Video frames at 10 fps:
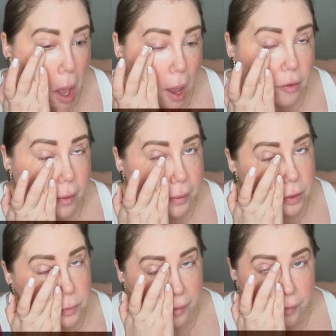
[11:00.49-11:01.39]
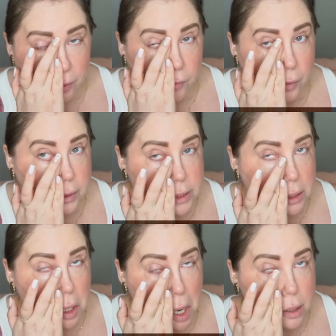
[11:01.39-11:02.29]
I'd rather use my finger for
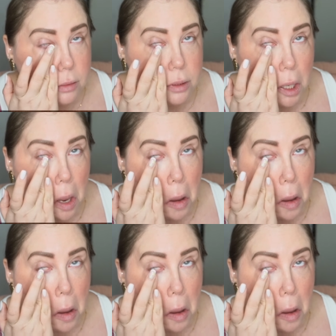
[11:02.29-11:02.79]
concealer, honestly.